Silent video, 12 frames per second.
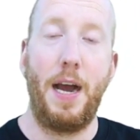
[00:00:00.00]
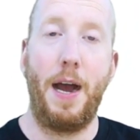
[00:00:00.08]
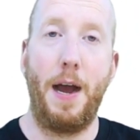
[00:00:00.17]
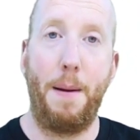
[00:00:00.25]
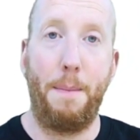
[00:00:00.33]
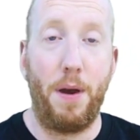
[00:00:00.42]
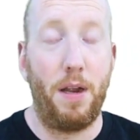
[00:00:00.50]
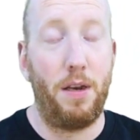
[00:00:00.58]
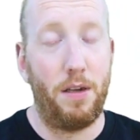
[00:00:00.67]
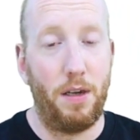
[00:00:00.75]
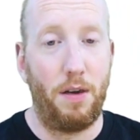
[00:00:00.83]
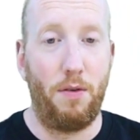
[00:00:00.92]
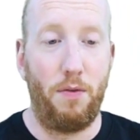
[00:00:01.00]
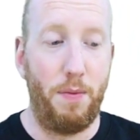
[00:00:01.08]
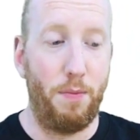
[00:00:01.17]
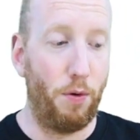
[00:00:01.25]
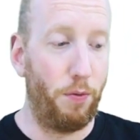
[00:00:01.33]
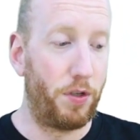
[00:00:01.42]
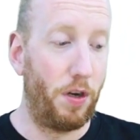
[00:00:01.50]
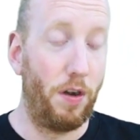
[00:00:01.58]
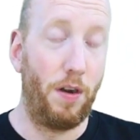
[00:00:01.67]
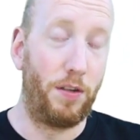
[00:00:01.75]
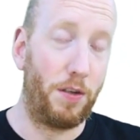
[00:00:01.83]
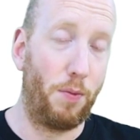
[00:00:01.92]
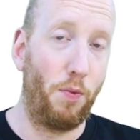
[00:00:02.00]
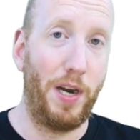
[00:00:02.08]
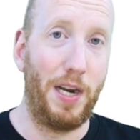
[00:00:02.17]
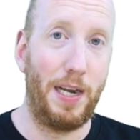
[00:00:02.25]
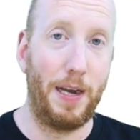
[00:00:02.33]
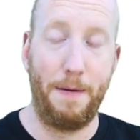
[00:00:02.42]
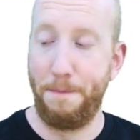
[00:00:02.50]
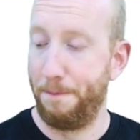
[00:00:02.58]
but it removes some weight again.